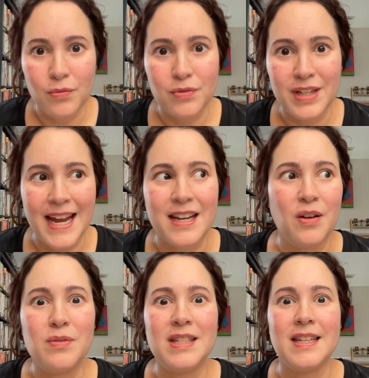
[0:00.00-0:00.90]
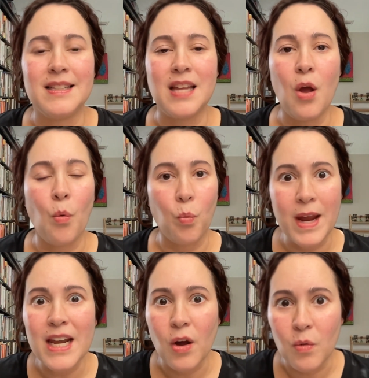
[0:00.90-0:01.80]
diagnoses.
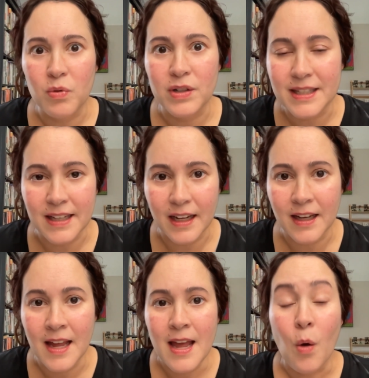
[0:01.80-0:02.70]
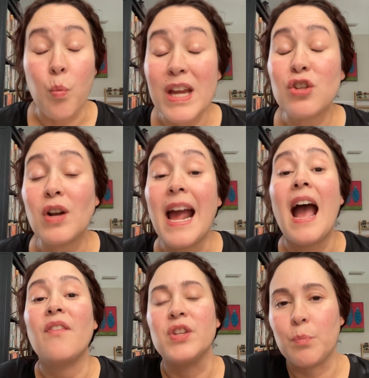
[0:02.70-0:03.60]
We know we're sick. We shouldn't have to